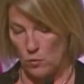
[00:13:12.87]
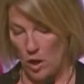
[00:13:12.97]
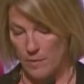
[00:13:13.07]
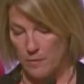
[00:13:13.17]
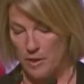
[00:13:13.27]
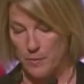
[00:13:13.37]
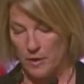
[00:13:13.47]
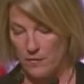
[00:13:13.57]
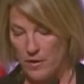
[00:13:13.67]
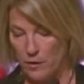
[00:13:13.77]
robbing
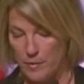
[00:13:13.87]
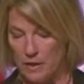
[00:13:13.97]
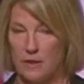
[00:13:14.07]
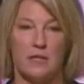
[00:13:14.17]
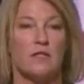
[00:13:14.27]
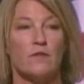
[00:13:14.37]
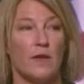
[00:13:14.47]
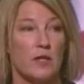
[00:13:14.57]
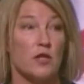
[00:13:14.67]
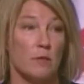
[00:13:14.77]
people of their ability to
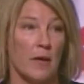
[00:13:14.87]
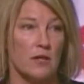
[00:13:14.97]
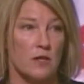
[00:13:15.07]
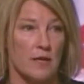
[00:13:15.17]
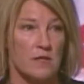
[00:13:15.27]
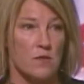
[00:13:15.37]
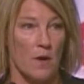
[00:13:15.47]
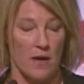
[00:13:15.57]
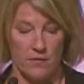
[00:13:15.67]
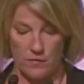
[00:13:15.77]
function, much less
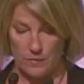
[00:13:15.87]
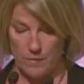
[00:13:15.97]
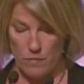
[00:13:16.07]
thrive.